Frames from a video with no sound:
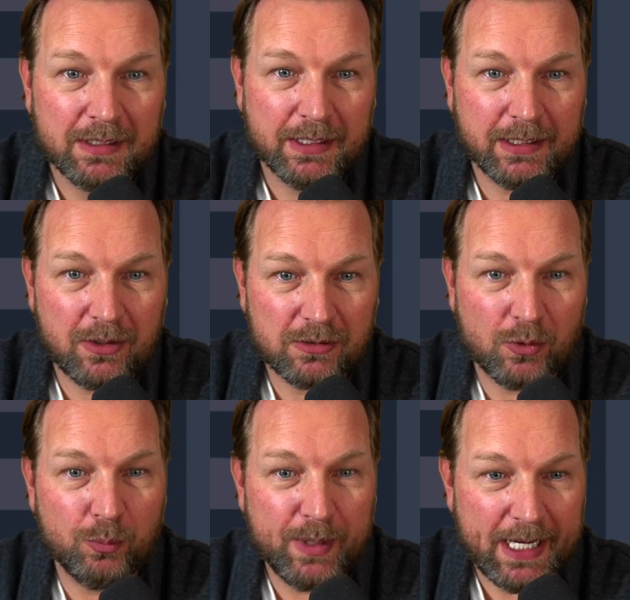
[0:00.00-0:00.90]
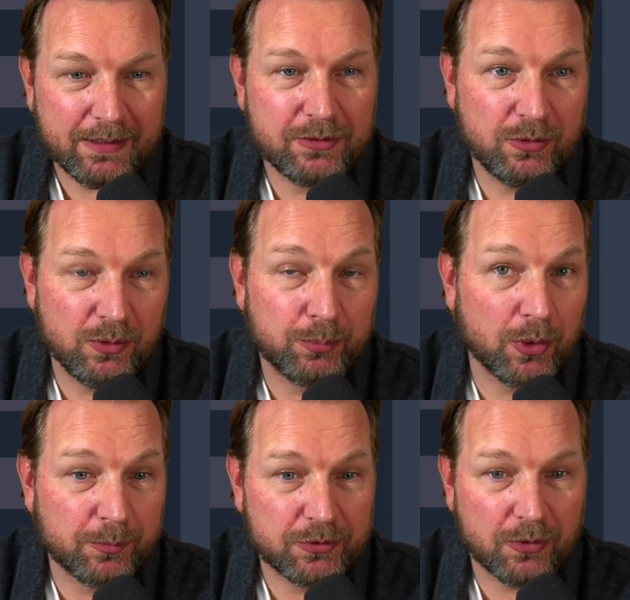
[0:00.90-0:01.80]
Then I could go back to
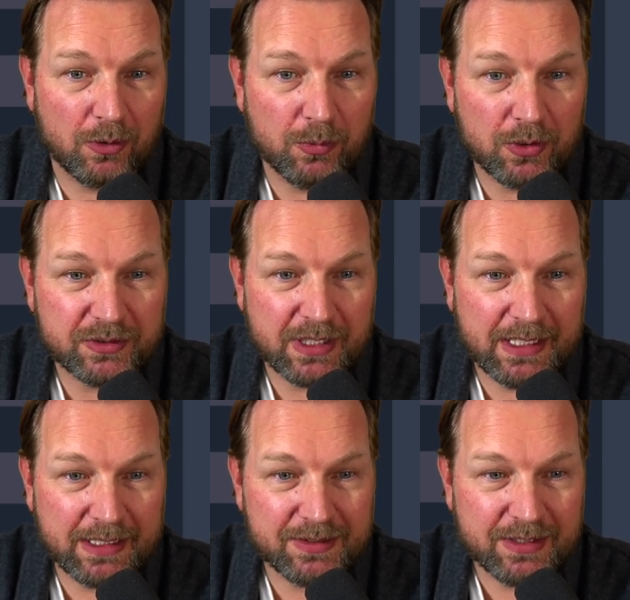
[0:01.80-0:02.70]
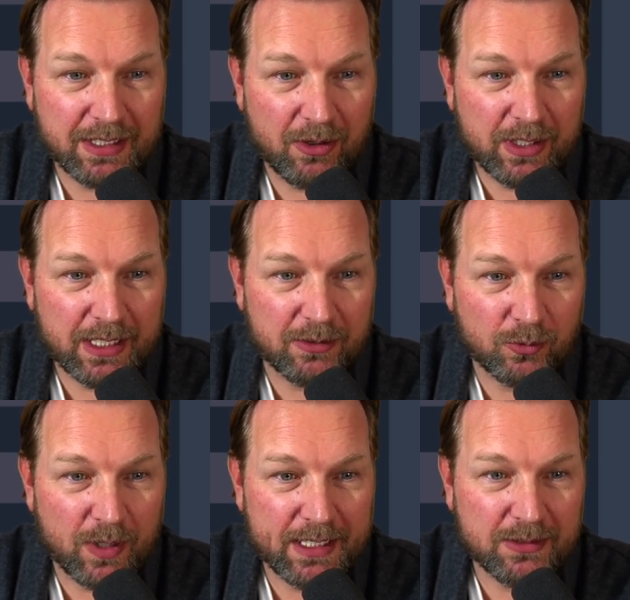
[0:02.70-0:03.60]
PromptStrongbox and I can say, okay,
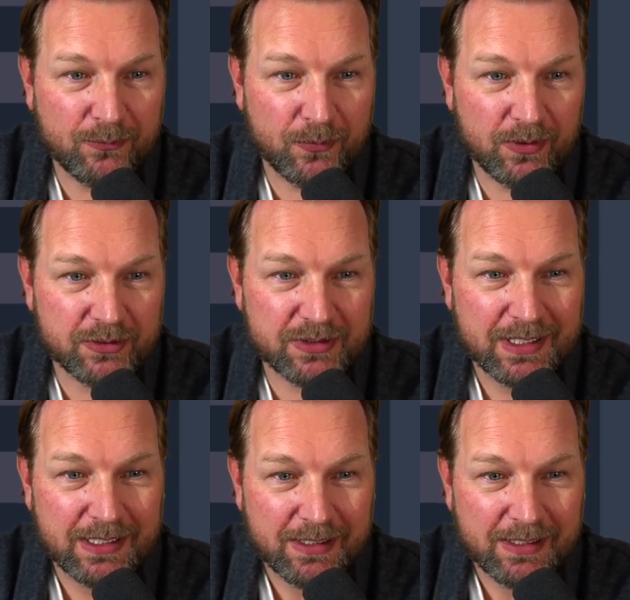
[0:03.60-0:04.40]
write the first